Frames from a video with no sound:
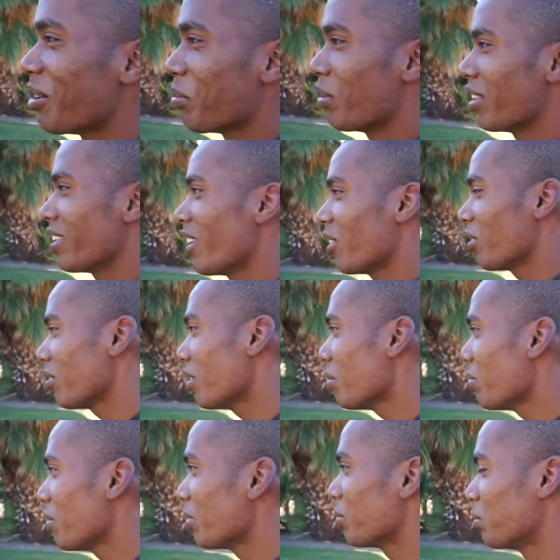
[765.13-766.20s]
But yeah, they're
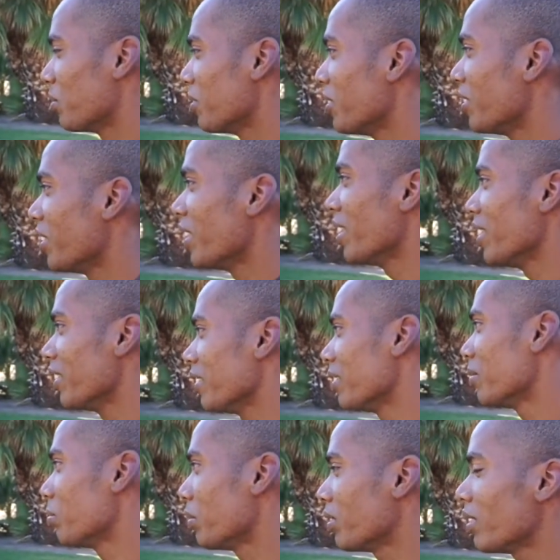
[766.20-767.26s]
gonna be really late.
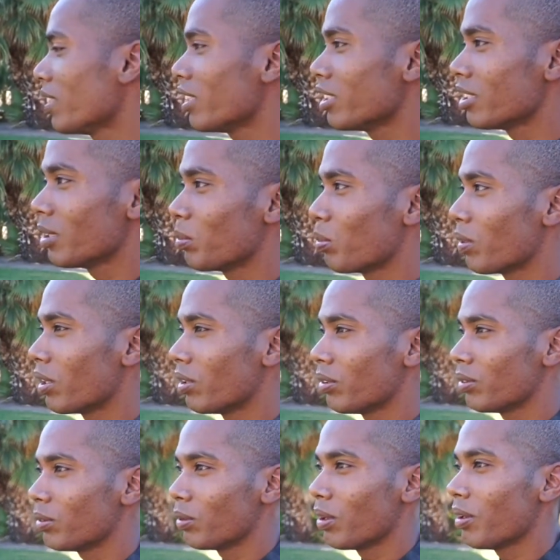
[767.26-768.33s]
But they get tipped
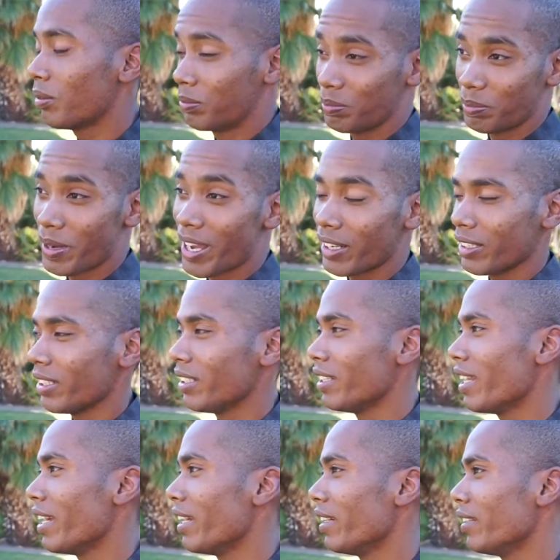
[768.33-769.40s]
well. Well, back in the
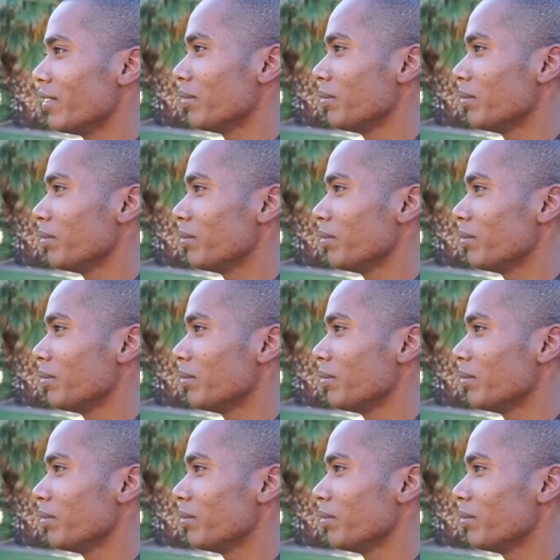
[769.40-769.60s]
day.